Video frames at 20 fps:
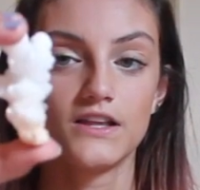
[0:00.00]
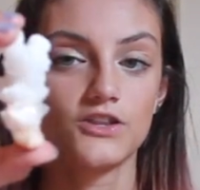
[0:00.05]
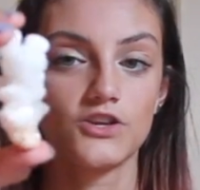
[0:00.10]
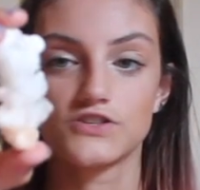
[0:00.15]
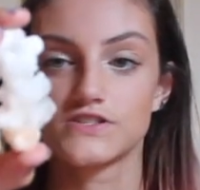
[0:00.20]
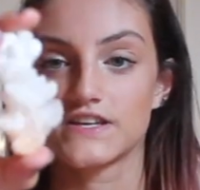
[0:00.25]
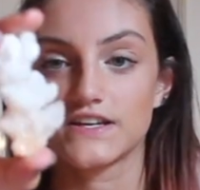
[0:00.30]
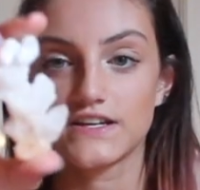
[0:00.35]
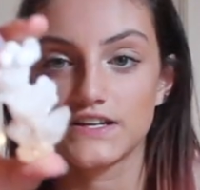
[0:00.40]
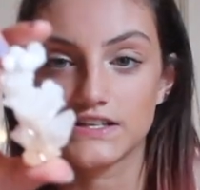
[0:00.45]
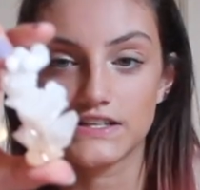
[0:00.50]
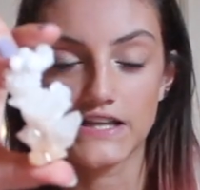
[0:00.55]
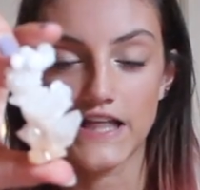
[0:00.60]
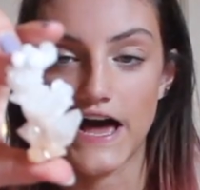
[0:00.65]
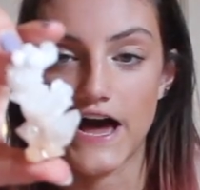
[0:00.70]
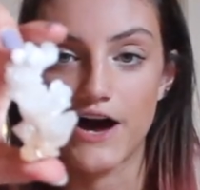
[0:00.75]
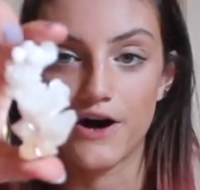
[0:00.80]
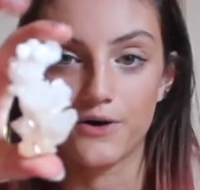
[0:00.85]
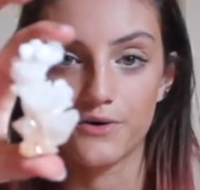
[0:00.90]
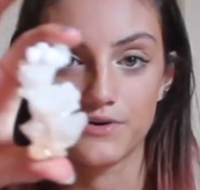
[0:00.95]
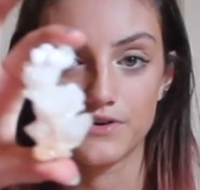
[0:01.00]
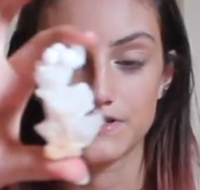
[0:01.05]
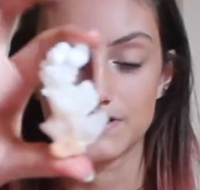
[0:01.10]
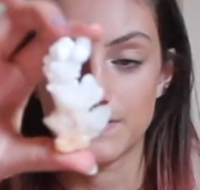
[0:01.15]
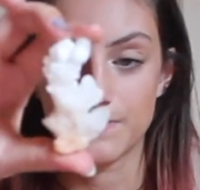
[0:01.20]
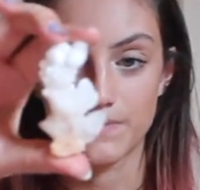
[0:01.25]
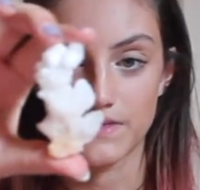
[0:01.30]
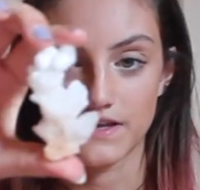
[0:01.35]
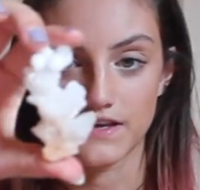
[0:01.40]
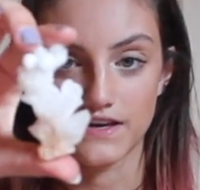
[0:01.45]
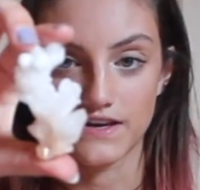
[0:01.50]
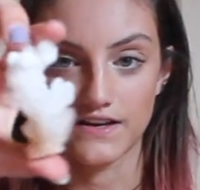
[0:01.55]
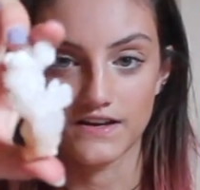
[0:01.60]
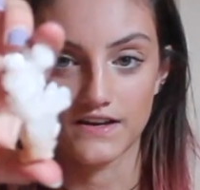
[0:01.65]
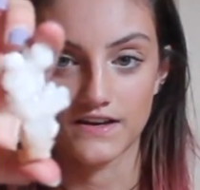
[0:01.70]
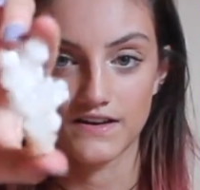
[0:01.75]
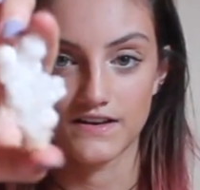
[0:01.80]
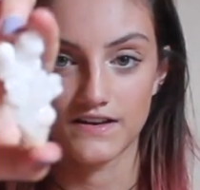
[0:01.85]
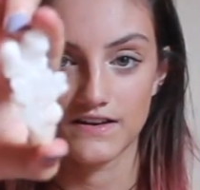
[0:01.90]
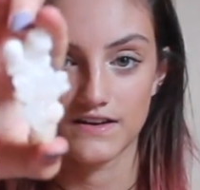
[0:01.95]
Looks like a cloud or something.
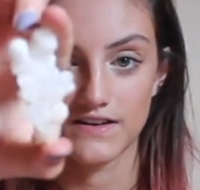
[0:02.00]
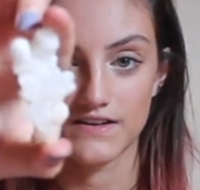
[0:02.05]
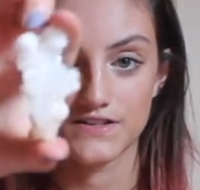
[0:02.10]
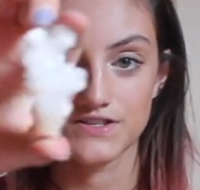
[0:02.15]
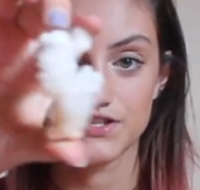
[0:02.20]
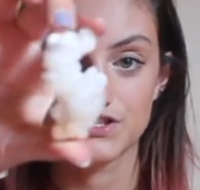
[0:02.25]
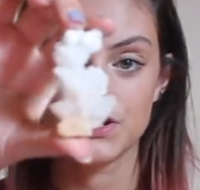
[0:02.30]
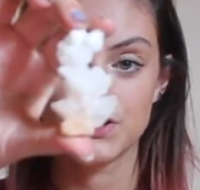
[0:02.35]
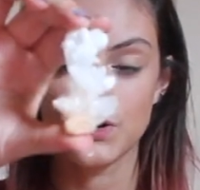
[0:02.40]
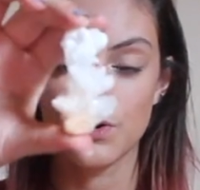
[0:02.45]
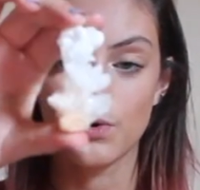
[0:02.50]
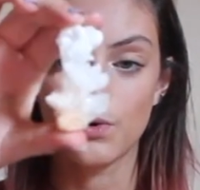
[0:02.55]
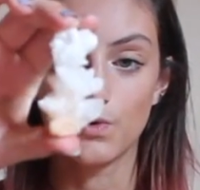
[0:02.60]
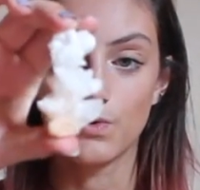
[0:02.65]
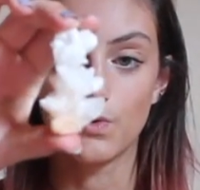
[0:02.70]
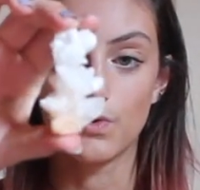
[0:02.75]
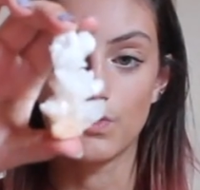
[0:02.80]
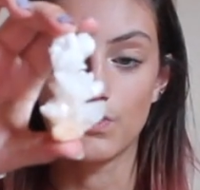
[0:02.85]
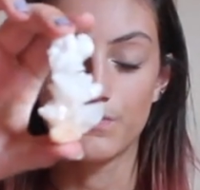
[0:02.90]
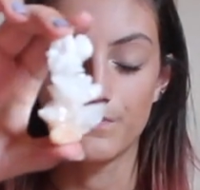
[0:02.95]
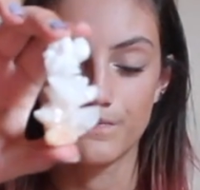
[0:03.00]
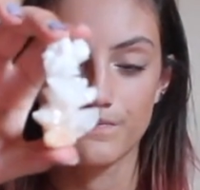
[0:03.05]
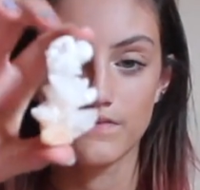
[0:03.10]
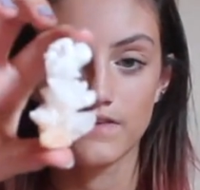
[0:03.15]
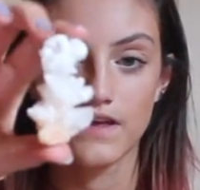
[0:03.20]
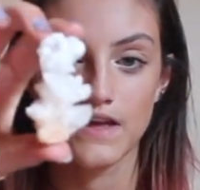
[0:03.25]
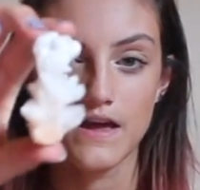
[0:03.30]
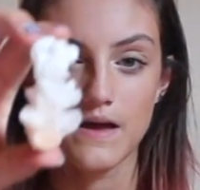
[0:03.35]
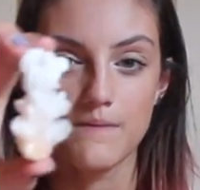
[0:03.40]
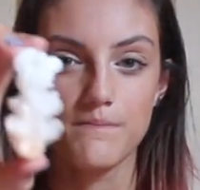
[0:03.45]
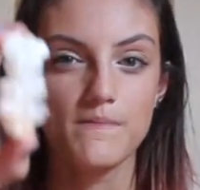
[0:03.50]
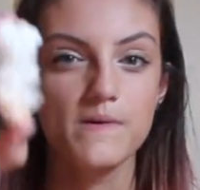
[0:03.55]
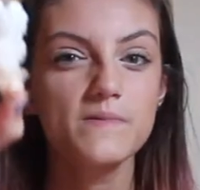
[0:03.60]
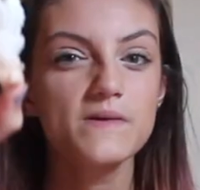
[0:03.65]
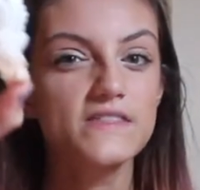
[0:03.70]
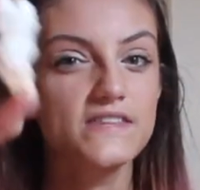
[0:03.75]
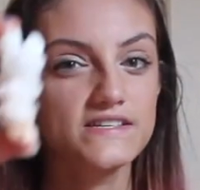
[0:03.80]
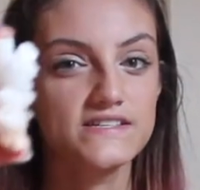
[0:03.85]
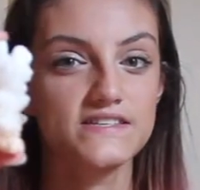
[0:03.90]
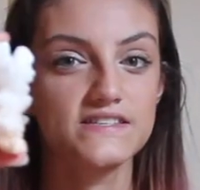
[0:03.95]
So cool. Maybe
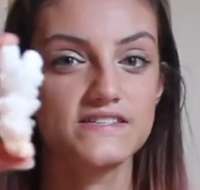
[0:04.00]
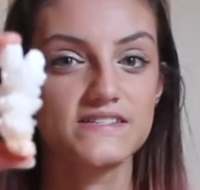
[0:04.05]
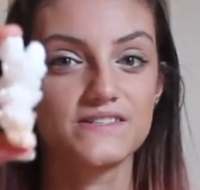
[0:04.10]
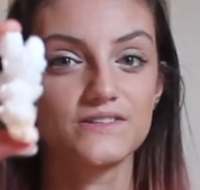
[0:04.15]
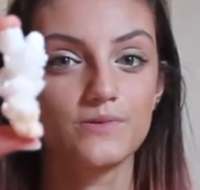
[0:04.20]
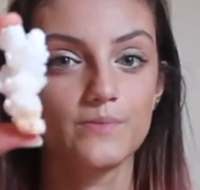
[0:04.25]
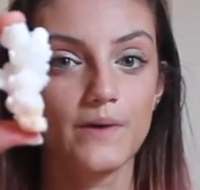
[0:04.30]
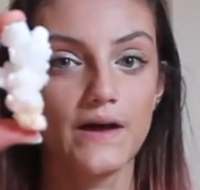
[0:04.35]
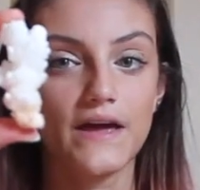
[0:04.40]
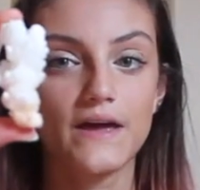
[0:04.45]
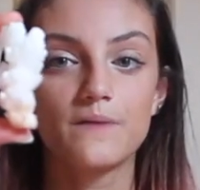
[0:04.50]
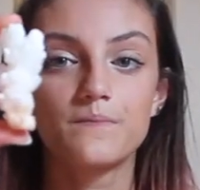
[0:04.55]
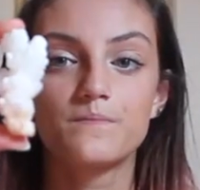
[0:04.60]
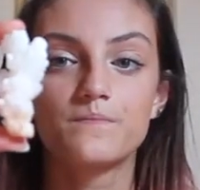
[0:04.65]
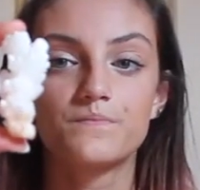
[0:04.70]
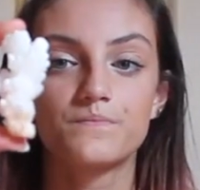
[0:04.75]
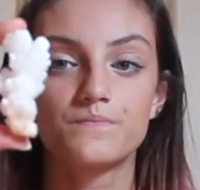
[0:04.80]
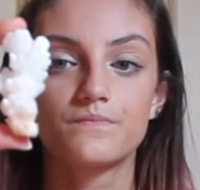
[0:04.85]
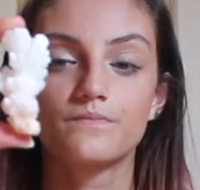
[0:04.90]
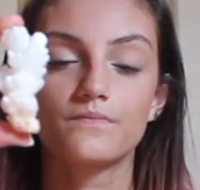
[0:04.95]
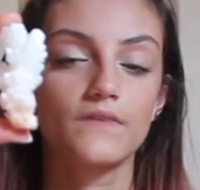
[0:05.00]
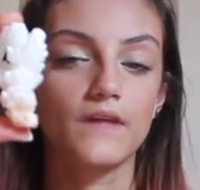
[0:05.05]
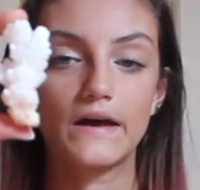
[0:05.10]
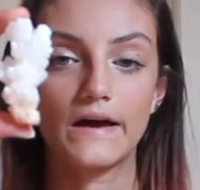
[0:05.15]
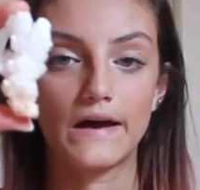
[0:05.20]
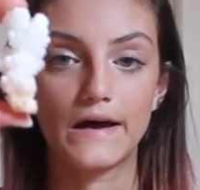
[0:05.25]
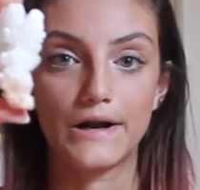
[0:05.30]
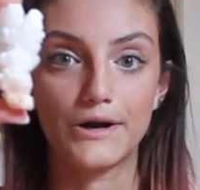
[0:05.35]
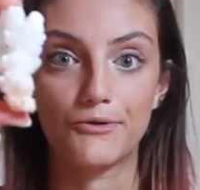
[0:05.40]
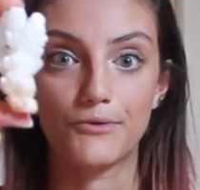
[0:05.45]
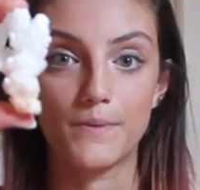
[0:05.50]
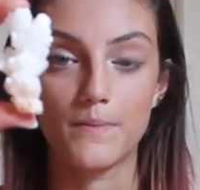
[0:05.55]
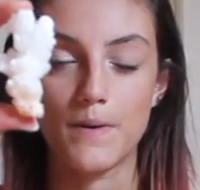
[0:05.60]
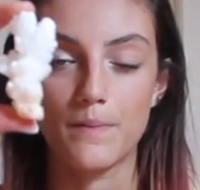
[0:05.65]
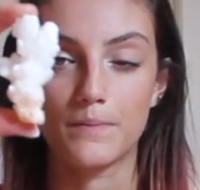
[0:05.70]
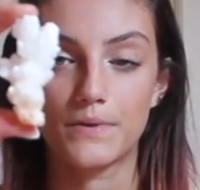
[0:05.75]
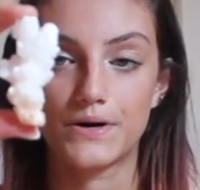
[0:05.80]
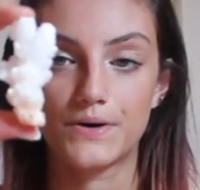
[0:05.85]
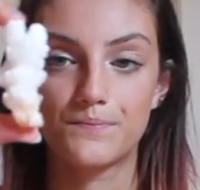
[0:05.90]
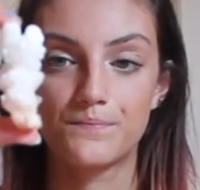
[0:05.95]
this is still white. I don't
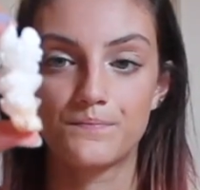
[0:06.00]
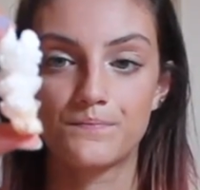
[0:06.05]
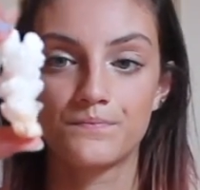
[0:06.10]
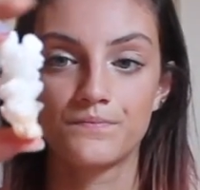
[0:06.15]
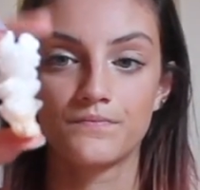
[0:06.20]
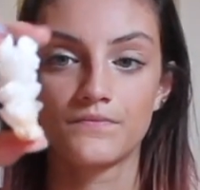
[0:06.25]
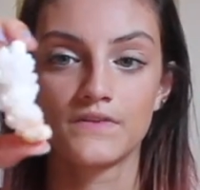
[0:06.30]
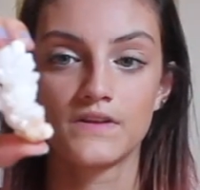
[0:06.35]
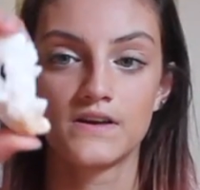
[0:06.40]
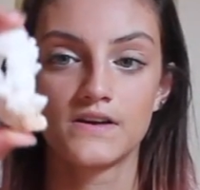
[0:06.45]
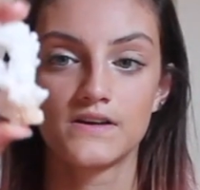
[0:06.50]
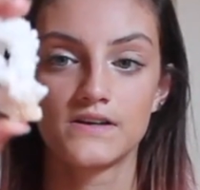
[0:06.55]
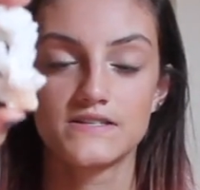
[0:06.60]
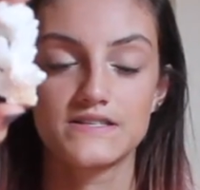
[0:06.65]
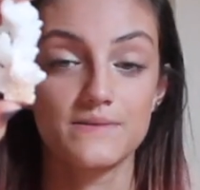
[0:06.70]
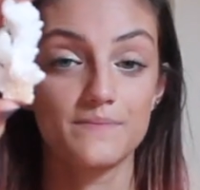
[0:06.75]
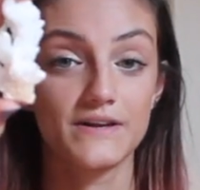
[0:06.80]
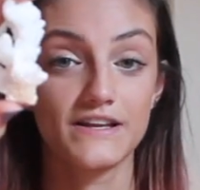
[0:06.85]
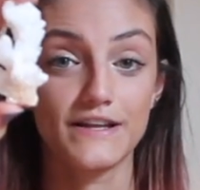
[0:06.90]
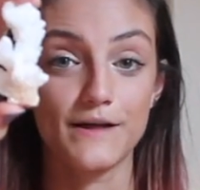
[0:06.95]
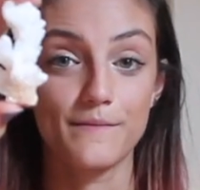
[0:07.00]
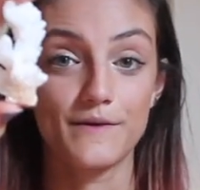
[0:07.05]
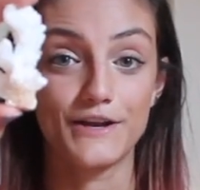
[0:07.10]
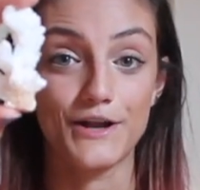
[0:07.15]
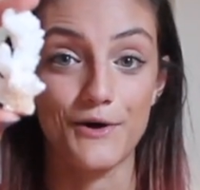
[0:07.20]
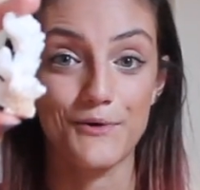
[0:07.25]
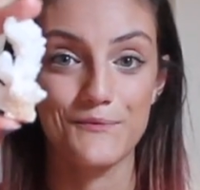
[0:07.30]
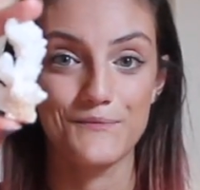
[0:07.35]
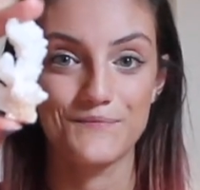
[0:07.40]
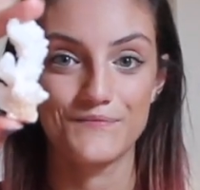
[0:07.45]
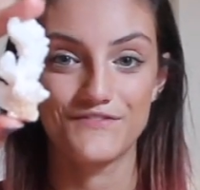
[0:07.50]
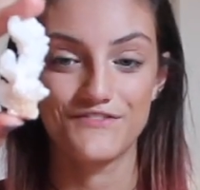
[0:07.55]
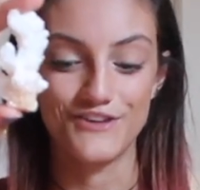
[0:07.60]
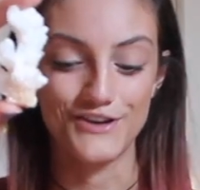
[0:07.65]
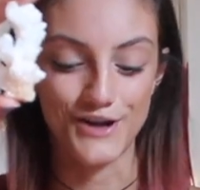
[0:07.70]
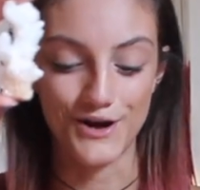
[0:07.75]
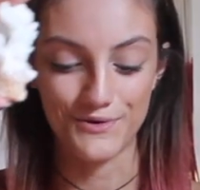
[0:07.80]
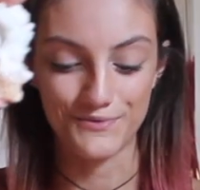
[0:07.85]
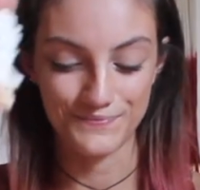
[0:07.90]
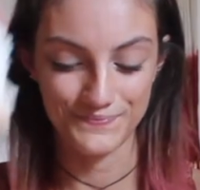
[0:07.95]
remember. Somebody let me know if you
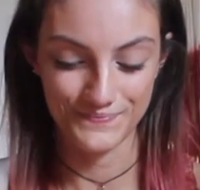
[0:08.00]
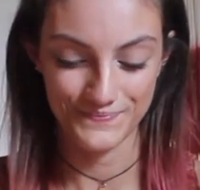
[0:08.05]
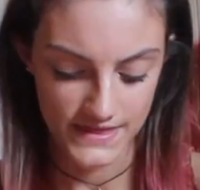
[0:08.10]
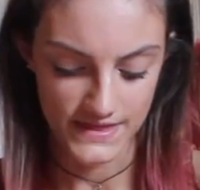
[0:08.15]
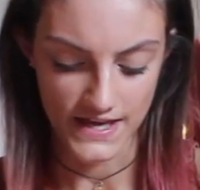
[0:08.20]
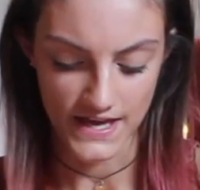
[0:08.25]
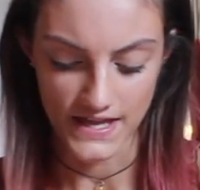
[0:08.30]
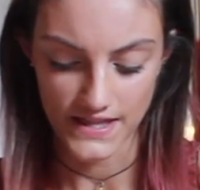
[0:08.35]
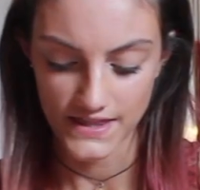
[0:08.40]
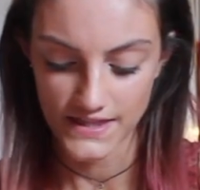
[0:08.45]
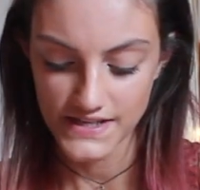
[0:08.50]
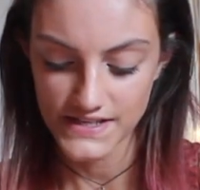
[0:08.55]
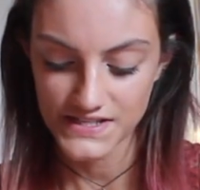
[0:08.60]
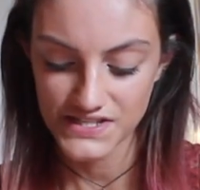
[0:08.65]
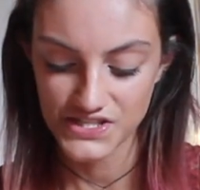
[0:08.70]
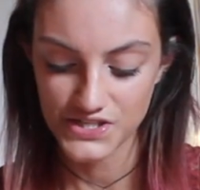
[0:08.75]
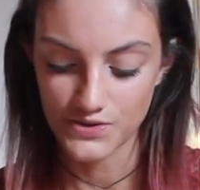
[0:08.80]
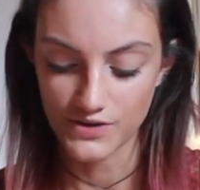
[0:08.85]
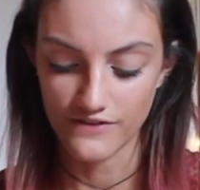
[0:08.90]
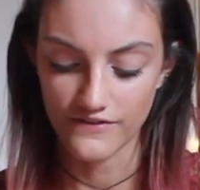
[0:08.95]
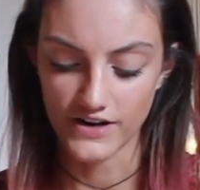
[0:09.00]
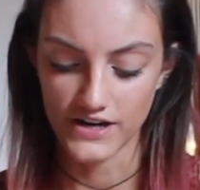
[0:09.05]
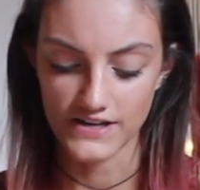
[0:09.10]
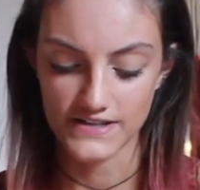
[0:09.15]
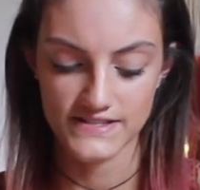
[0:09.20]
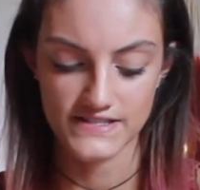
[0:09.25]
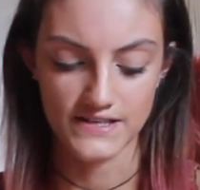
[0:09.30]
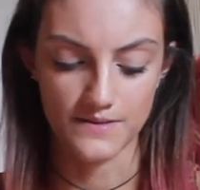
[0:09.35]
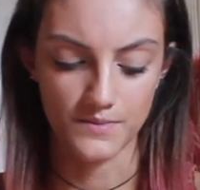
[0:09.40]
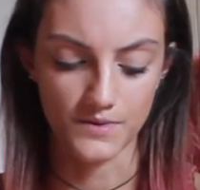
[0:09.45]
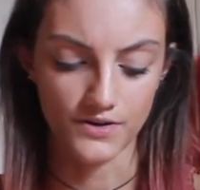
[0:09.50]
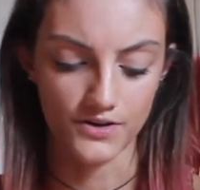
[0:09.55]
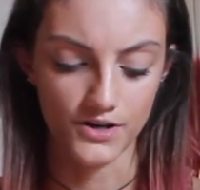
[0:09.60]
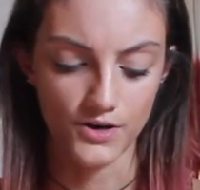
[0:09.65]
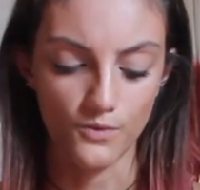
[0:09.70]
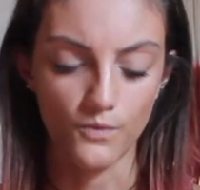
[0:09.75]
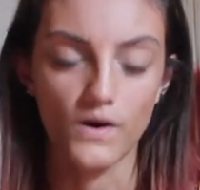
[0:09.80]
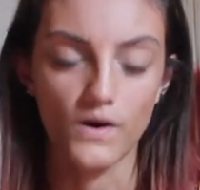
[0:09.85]
know. And these two are very similar.